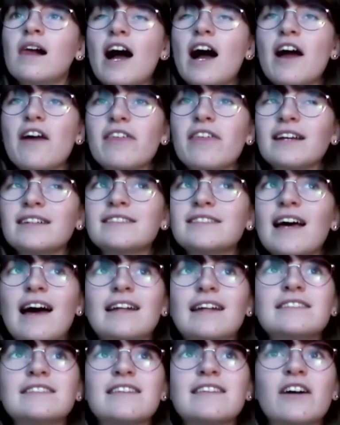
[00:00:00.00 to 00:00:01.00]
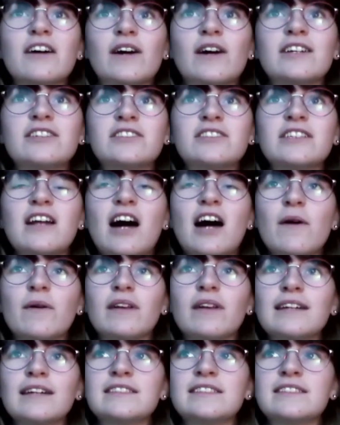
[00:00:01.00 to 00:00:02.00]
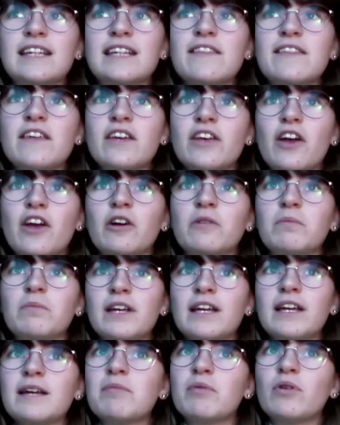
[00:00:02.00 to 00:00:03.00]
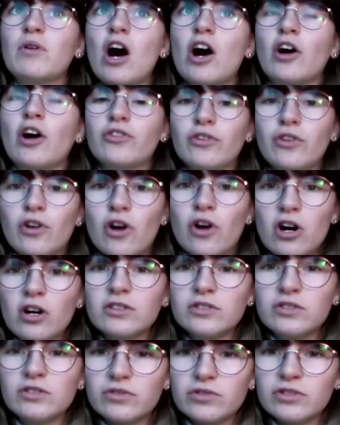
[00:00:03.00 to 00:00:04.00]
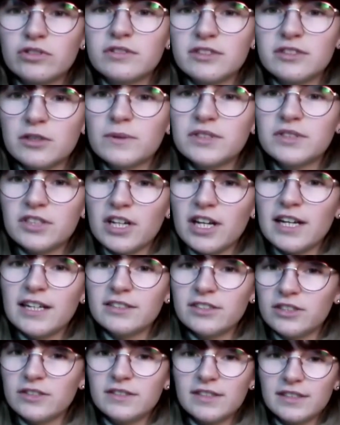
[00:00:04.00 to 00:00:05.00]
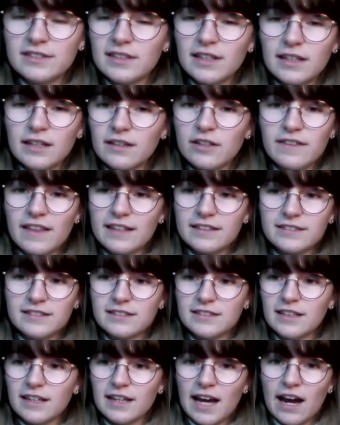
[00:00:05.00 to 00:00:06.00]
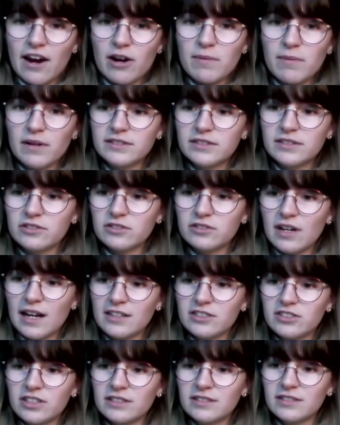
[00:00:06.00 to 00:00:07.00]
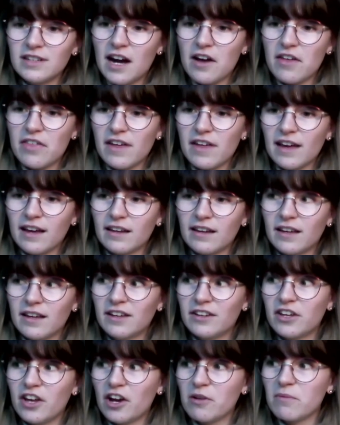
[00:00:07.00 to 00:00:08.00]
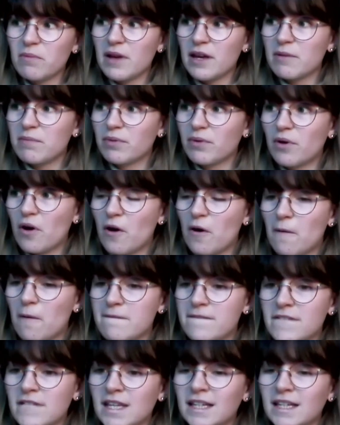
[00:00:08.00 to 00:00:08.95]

I think to answer that question, I would like to say that young people are not drawn to a church who doesn't that doesn't care about social action. I think young people